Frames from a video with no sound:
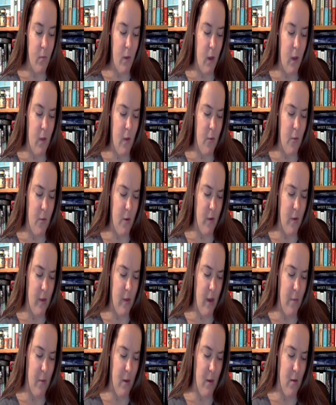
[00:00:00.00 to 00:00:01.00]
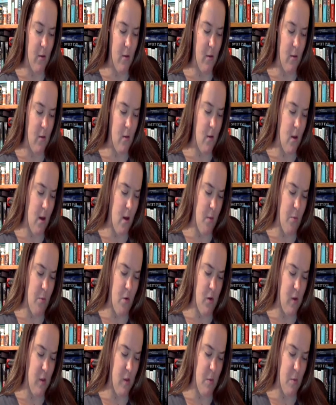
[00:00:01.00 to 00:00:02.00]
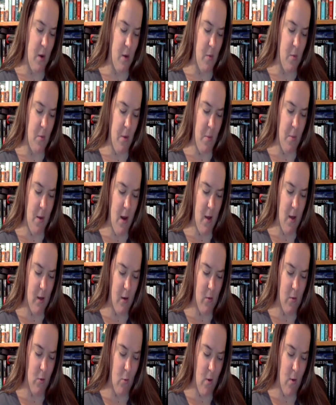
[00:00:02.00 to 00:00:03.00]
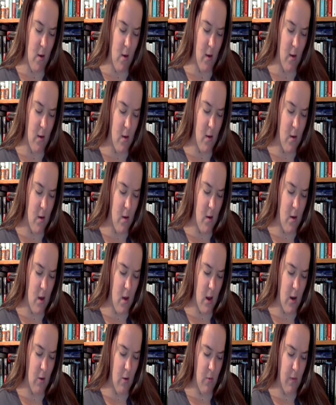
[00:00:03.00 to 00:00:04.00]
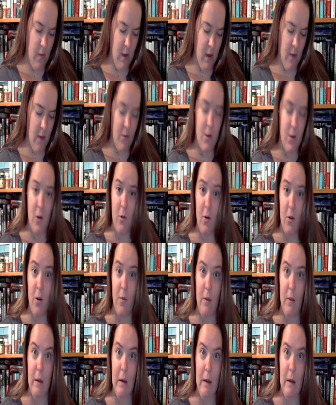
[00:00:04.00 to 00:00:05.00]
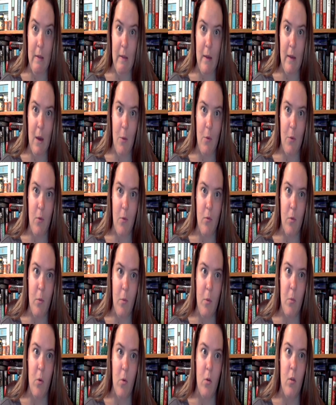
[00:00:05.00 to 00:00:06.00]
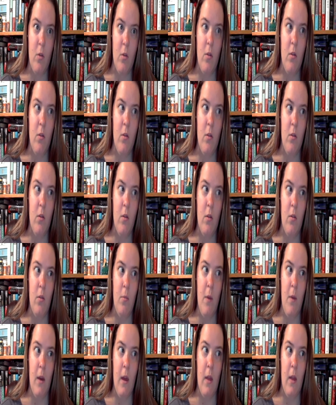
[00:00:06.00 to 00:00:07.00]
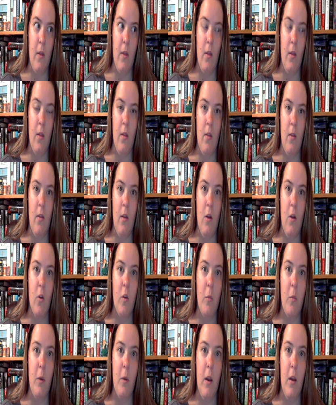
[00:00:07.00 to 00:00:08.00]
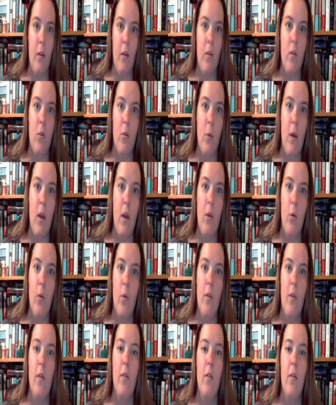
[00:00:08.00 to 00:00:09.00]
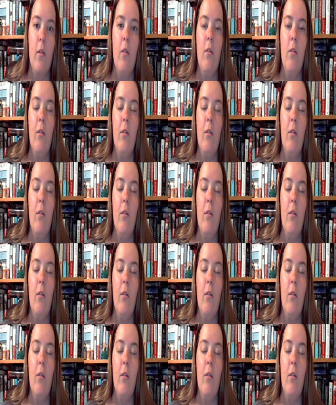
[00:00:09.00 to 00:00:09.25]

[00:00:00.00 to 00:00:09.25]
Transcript: and this one just kept getting pushed to the bottom of my pile. I don't know why. I don't think I've shown it off yet. I think I would remember making ear-splitting squealing noises.